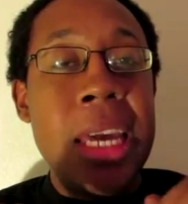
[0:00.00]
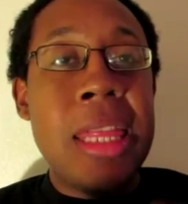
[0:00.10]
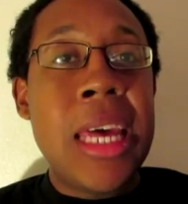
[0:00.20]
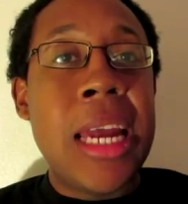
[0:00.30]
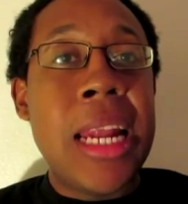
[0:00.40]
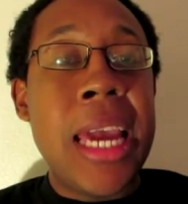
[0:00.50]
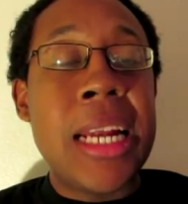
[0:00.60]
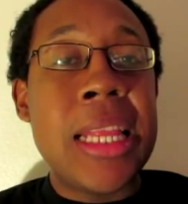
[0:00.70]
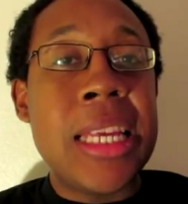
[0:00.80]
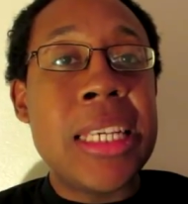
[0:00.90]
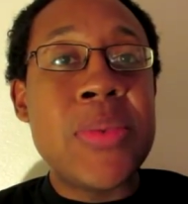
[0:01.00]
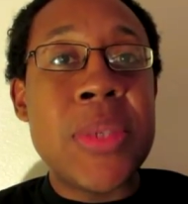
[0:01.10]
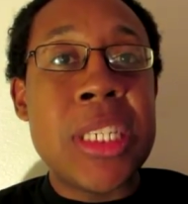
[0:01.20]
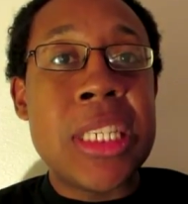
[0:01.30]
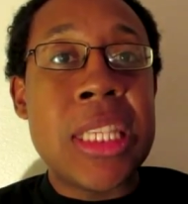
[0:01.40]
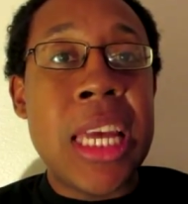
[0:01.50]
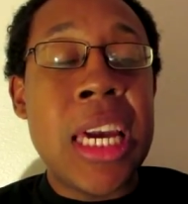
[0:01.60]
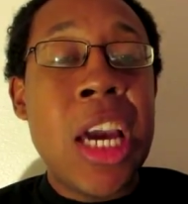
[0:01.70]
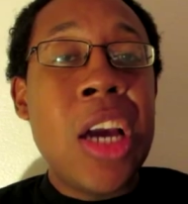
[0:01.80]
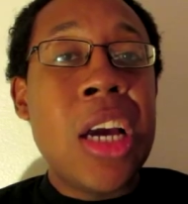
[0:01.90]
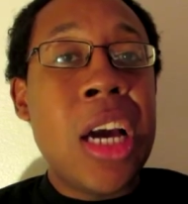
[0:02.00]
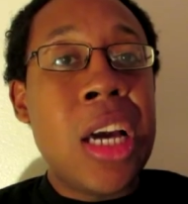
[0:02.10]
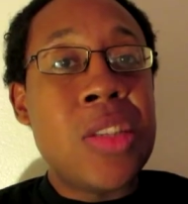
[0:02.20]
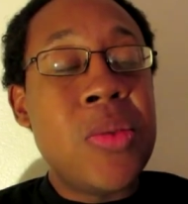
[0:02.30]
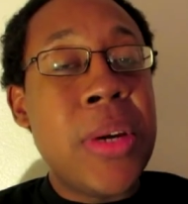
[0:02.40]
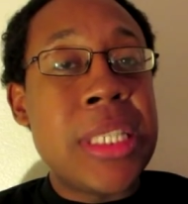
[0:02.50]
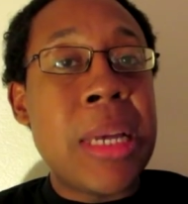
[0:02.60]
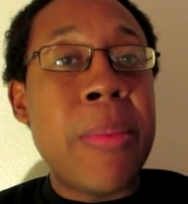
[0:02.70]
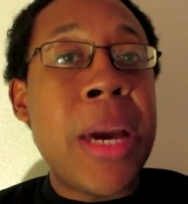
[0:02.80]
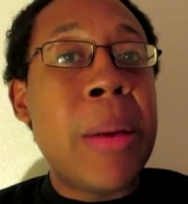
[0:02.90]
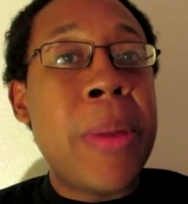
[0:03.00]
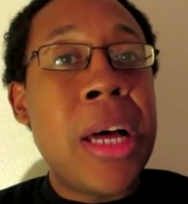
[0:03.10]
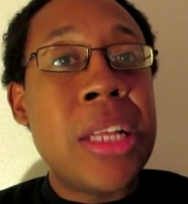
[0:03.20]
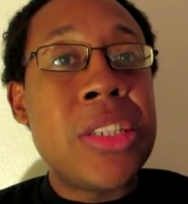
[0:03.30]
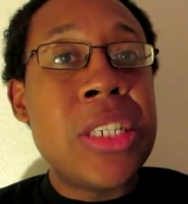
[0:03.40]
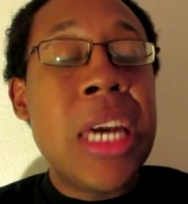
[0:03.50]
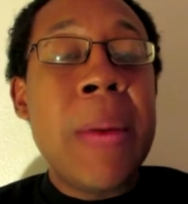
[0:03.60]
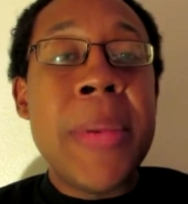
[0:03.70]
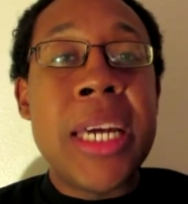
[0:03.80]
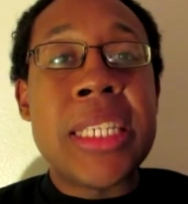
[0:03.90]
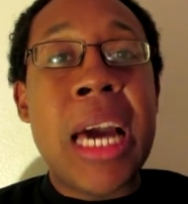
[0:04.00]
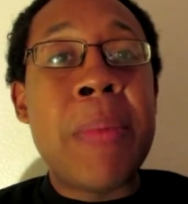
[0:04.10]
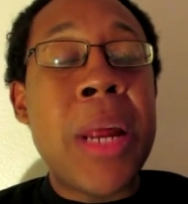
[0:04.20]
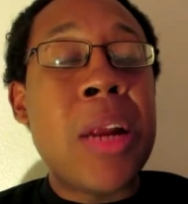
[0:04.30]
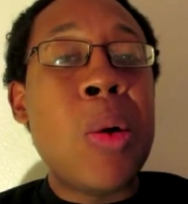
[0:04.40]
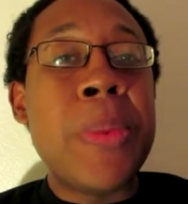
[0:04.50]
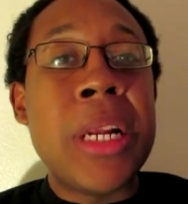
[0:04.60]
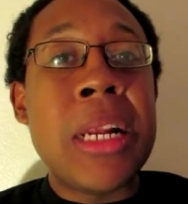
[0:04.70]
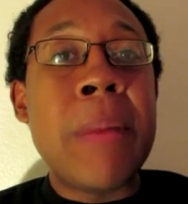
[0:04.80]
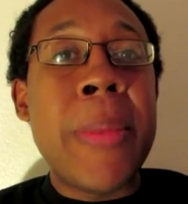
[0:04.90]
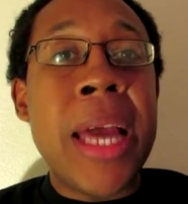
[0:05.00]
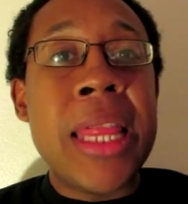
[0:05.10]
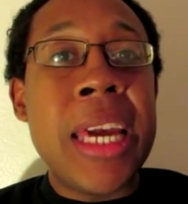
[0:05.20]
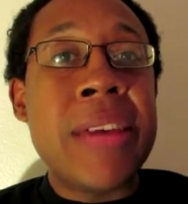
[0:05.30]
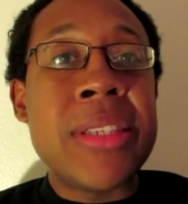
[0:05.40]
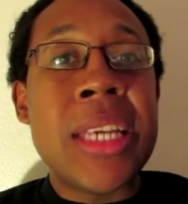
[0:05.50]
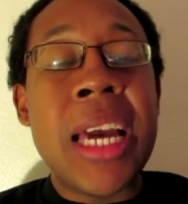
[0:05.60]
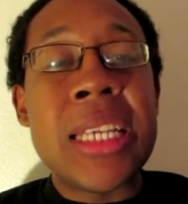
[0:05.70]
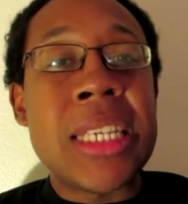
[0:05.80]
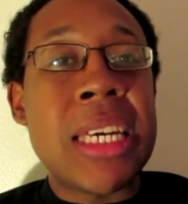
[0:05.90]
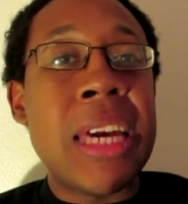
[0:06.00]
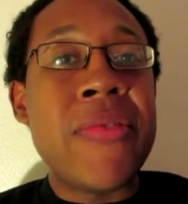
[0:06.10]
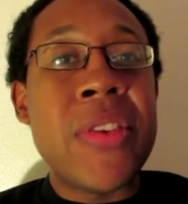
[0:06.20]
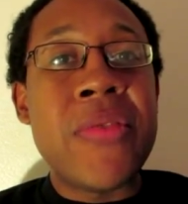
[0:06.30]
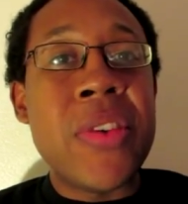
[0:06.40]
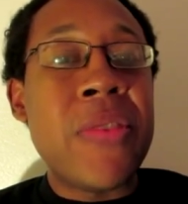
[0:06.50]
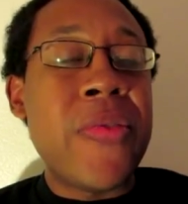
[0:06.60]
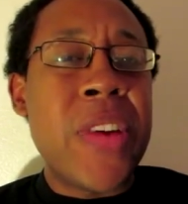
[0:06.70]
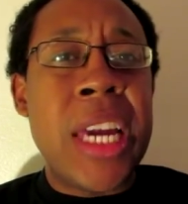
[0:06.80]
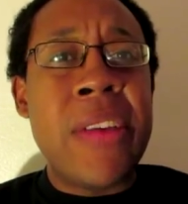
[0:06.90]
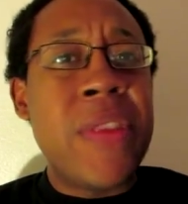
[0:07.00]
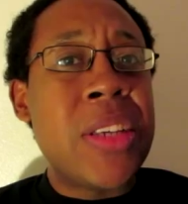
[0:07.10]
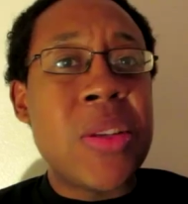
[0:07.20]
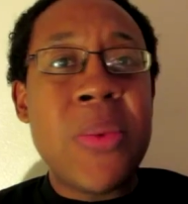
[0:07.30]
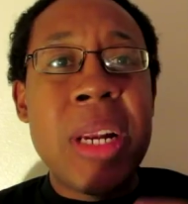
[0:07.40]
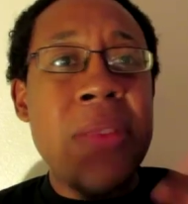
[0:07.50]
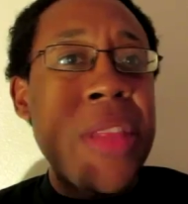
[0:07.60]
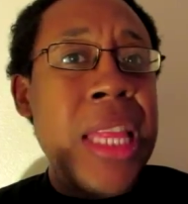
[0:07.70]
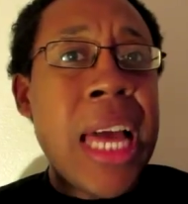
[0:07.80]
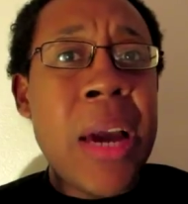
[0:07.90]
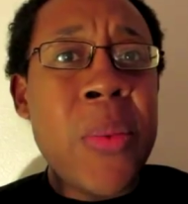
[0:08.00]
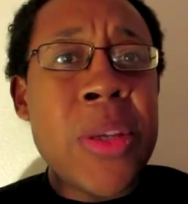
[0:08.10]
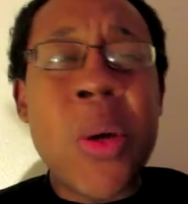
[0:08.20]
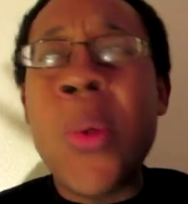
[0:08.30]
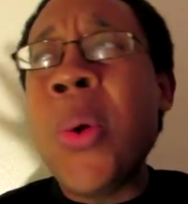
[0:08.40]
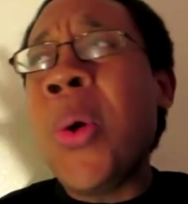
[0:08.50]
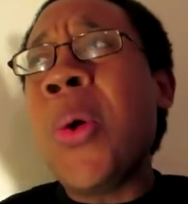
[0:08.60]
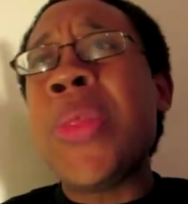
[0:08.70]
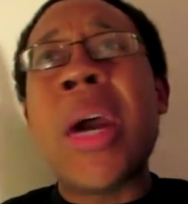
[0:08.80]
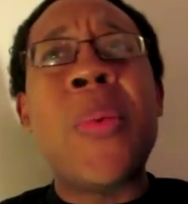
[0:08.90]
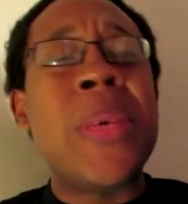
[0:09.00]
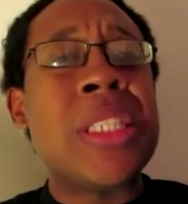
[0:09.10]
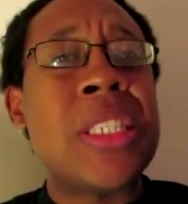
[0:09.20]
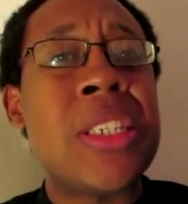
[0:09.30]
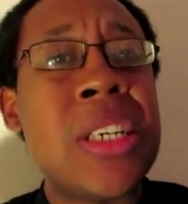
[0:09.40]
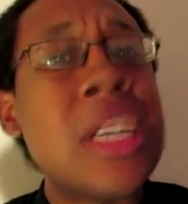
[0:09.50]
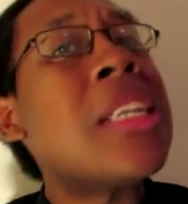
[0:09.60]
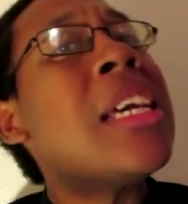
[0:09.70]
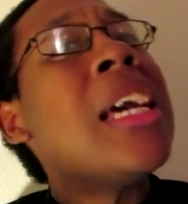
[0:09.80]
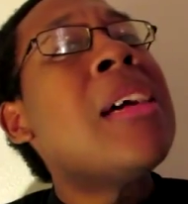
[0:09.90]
And that Annalise was just like, do you accept my apology? Because I'm not opening up my legs as a gift of your forgiveness, or whatever the line was. Ooh, that was good.